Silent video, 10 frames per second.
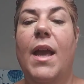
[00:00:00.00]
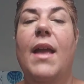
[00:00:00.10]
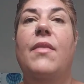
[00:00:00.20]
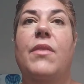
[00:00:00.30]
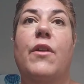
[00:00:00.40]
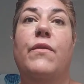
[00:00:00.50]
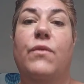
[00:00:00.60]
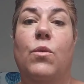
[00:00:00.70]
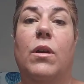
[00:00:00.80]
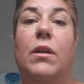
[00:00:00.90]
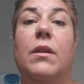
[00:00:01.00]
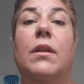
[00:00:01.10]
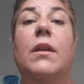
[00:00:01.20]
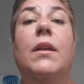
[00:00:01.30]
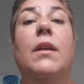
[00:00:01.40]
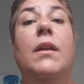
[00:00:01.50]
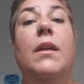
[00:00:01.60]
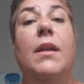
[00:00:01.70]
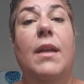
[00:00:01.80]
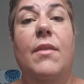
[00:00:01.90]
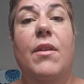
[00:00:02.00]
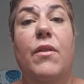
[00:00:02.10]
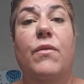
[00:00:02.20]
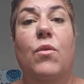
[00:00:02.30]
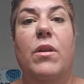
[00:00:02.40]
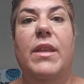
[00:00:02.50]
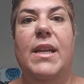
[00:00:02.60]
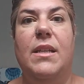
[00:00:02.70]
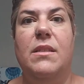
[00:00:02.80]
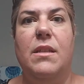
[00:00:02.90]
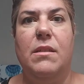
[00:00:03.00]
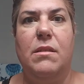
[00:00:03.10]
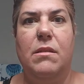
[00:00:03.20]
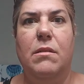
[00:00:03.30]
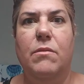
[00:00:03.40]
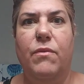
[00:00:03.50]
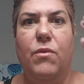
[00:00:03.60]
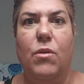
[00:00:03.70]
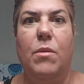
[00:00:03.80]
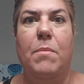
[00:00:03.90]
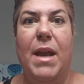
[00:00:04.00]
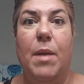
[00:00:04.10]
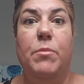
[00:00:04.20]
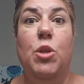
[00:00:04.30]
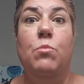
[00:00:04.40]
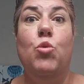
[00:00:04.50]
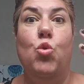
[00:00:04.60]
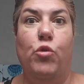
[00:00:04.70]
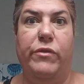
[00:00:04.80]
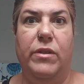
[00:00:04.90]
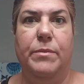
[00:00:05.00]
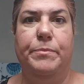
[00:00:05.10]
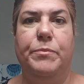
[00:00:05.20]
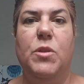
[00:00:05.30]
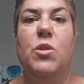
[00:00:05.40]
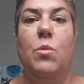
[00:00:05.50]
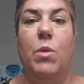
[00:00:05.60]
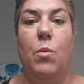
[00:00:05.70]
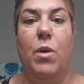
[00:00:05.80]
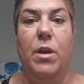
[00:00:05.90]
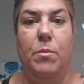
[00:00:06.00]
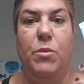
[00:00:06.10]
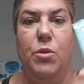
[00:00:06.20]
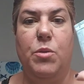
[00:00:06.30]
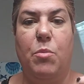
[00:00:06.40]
and therefore the easiest for makeup to move. So we want to use a